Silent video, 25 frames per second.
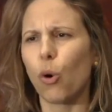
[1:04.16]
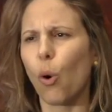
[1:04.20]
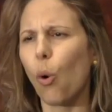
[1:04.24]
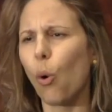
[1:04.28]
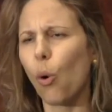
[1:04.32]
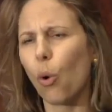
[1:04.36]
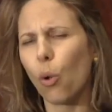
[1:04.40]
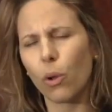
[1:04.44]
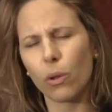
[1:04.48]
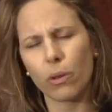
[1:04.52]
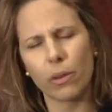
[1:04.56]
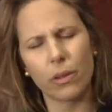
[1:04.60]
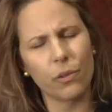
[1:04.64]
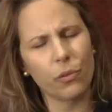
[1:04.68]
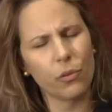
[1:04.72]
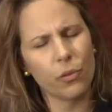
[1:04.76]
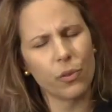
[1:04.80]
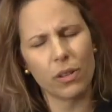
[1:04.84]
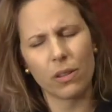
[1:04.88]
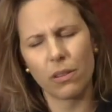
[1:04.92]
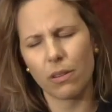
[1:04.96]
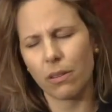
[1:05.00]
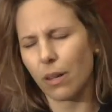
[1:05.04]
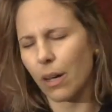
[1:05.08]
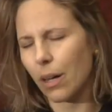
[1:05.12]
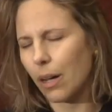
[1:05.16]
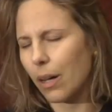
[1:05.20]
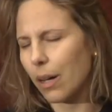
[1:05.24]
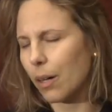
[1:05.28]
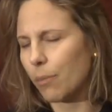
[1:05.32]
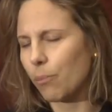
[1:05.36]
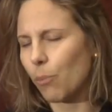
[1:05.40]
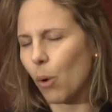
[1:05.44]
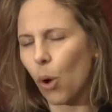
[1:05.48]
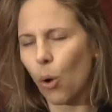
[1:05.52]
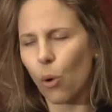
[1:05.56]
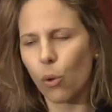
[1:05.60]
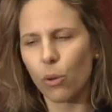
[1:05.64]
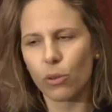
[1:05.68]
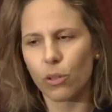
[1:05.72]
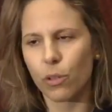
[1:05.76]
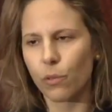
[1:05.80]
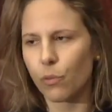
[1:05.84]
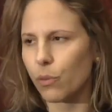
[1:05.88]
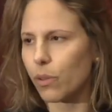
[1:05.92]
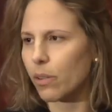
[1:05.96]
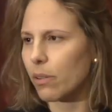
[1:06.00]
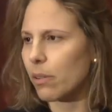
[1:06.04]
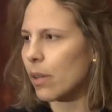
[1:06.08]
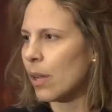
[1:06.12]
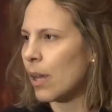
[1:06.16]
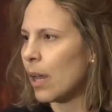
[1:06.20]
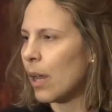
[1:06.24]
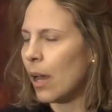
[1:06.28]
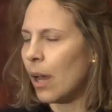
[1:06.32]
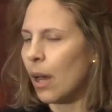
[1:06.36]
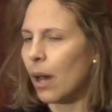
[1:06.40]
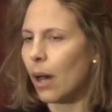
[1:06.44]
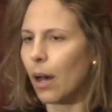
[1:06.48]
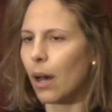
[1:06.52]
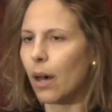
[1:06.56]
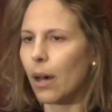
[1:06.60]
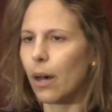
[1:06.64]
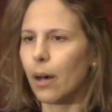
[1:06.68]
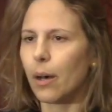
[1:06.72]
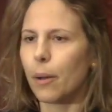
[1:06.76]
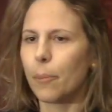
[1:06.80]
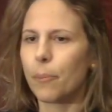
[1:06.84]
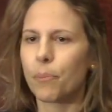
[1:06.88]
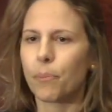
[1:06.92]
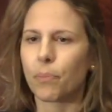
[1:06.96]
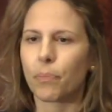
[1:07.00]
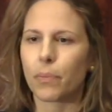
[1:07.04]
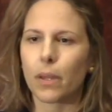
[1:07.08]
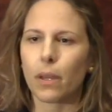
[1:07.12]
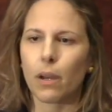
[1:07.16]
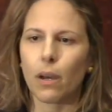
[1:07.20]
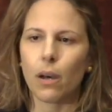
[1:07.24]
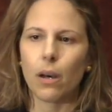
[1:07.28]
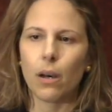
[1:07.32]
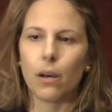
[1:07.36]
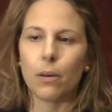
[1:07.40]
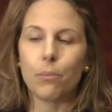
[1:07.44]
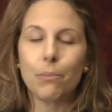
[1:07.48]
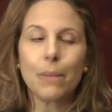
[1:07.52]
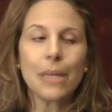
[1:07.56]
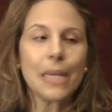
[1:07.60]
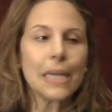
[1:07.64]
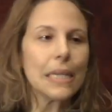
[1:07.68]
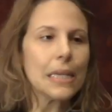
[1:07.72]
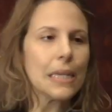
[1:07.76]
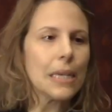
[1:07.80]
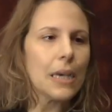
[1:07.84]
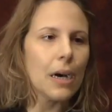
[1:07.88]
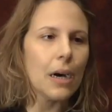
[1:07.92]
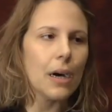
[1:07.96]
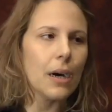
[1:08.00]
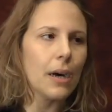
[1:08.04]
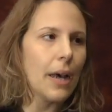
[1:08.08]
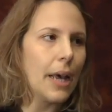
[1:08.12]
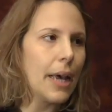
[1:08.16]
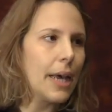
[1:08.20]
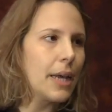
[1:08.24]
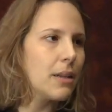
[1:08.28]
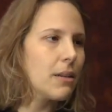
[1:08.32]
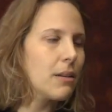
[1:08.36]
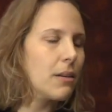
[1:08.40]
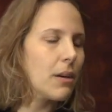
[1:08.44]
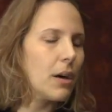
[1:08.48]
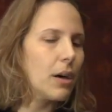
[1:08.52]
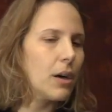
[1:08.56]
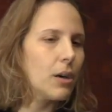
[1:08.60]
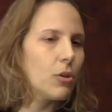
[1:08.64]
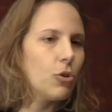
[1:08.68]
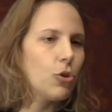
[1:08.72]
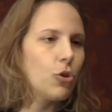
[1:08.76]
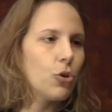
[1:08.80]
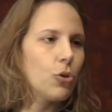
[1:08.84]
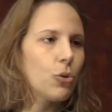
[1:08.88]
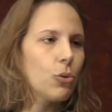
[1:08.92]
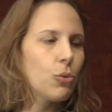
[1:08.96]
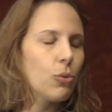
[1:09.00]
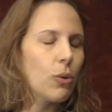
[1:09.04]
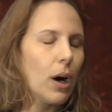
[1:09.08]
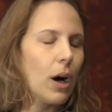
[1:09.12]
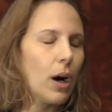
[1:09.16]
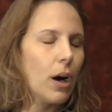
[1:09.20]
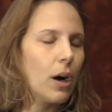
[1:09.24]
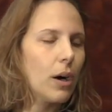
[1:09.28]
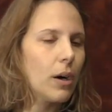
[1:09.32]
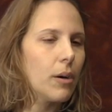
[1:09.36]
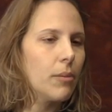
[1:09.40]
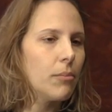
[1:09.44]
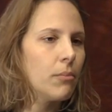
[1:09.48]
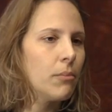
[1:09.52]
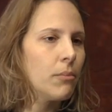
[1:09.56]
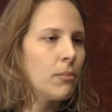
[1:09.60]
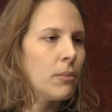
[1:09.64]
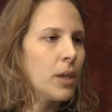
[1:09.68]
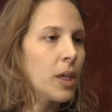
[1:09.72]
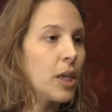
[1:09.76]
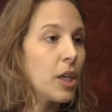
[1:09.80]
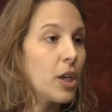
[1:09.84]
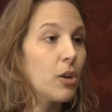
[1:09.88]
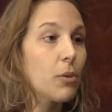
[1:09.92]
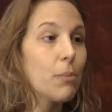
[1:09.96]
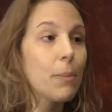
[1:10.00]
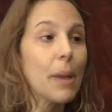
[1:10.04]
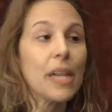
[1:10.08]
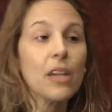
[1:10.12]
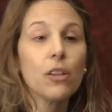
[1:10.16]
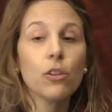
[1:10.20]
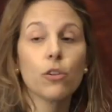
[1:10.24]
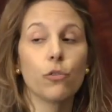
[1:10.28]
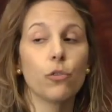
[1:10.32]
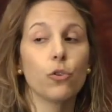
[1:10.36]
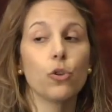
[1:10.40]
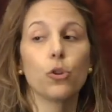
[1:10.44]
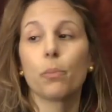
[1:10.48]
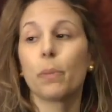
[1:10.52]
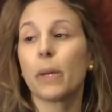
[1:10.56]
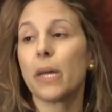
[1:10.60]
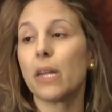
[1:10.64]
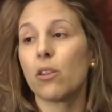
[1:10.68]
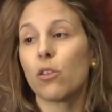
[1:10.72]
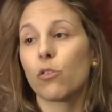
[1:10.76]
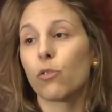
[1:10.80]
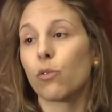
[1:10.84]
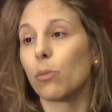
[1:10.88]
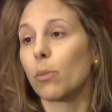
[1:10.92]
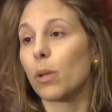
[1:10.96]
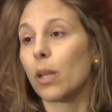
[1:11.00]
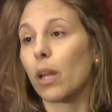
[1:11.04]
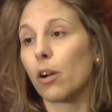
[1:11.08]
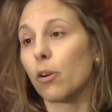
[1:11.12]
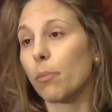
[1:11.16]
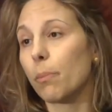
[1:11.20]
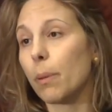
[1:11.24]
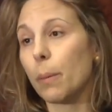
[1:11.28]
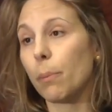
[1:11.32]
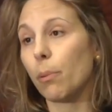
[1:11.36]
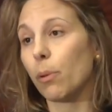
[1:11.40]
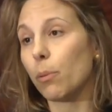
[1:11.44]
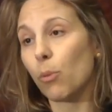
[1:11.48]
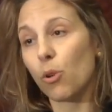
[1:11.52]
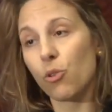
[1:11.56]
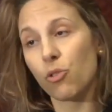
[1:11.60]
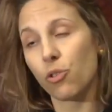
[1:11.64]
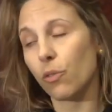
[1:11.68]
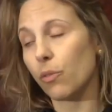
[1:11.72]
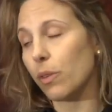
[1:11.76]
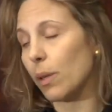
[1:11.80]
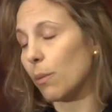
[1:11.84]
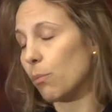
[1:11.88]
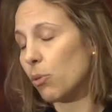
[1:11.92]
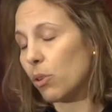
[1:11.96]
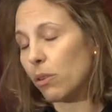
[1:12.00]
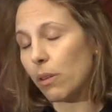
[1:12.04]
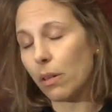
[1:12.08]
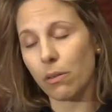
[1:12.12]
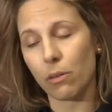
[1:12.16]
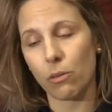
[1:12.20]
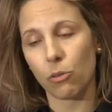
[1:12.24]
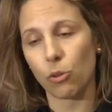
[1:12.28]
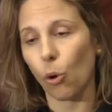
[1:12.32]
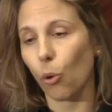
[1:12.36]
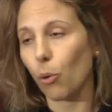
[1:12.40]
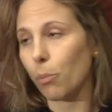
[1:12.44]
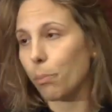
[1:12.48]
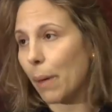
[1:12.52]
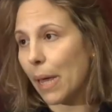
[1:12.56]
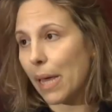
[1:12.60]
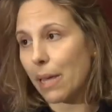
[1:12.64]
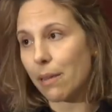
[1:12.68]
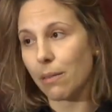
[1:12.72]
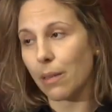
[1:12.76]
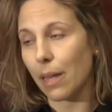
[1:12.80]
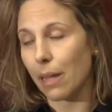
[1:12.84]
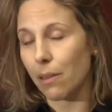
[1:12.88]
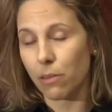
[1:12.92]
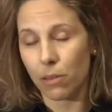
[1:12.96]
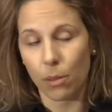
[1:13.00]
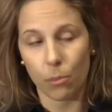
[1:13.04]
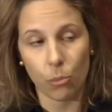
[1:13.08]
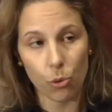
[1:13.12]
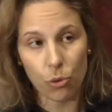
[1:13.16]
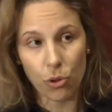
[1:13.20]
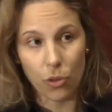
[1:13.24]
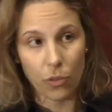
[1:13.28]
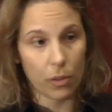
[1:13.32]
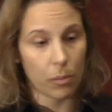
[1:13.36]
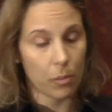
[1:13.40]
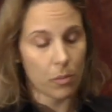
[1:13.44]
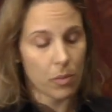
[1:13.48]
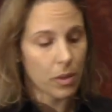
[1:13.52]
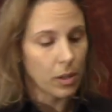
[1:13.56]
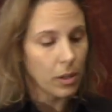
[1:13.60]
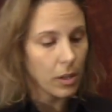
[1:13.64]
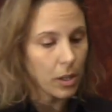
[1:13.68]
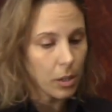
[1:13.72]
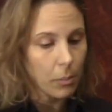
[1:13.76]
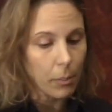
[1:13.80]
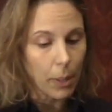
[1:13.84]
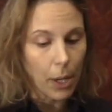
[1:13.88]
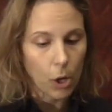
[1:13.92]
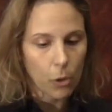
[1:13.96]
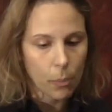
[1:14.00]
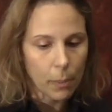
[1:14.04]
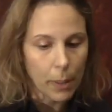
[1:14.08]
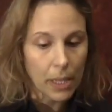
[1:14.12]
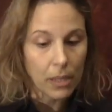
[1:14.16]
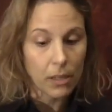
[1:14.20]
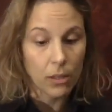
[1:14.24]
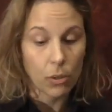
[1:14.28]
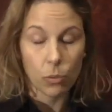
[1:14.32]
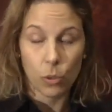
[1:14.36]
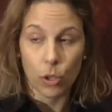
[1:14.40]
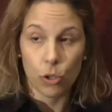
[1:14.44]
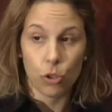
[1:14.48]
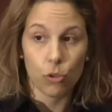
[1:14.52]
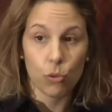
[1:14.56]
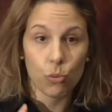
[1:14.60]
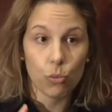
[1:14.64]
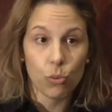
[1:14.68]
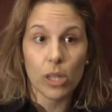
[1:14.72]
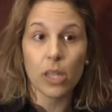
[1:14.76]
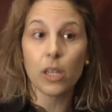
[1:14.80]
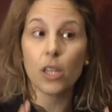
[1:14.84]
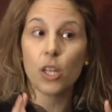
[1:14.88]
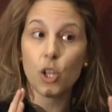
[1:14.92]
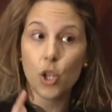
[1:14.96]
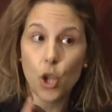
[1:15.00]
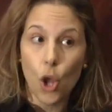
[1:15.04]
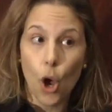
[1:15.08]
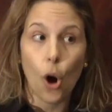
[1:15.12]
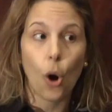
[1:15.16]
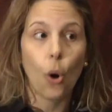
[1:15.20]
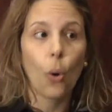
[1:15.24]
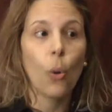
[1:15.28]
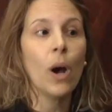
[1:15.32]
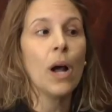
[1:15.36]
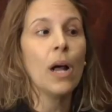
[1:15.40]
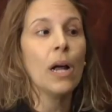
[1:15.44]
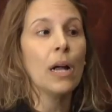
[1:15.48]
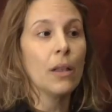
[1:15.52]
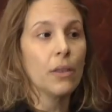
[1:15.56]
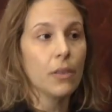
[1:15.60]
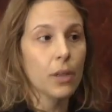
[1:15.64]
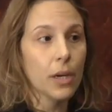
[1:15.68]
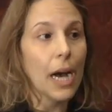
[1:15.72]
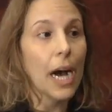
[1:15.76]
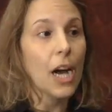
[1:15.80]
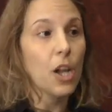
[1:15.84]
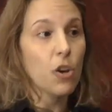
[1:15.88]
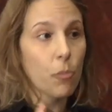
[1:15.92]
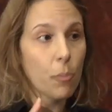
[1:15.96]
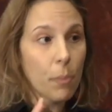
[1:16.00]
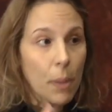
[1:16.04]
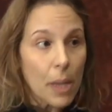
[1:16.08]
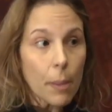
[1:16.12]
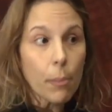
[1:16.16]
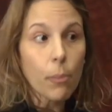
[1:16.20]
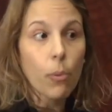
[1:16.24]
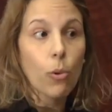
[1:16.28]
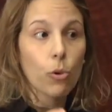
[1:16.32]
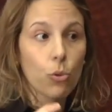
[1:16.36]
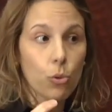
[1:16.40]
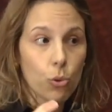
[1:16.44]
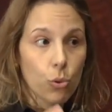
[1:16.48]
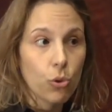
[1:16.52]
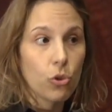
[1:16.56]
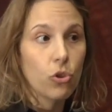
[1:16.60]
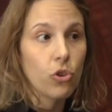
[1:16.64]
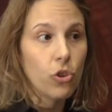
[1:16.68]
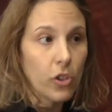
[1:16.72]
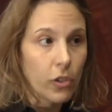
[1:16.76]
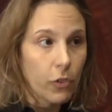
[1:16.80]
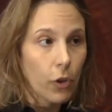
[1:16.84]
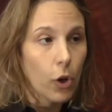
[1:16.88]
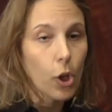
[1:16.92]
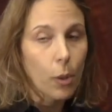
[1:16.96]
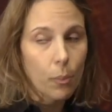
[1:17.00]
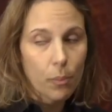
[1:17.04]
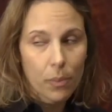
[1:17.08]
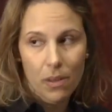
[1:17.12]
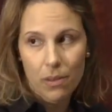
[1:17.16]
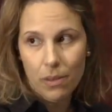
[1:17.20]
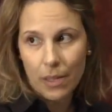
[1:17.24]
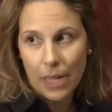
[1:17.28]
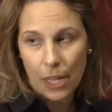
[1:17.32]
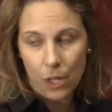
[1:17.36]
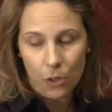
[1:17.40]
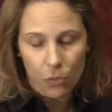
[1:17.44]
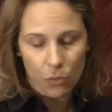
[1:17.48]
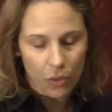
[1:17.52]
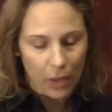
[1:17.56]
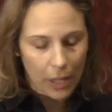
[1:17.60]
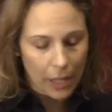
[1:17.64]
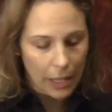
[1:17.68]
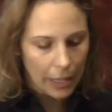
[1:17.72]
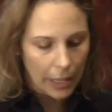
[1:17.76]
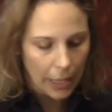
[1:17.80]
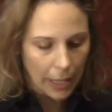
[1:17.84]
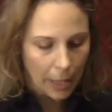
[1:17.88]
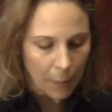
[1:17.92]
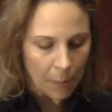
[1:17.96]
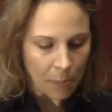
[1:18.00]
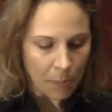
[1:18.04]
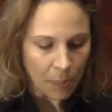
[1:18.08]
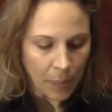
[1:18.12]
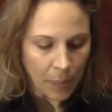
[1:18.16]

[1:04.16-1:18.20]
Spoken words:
to whole different media and hear many different opinions from a lot of people. Most of them don't make sense, and most of them silly, in my opinion, when you really know the kind of people who develop this kind of thinking.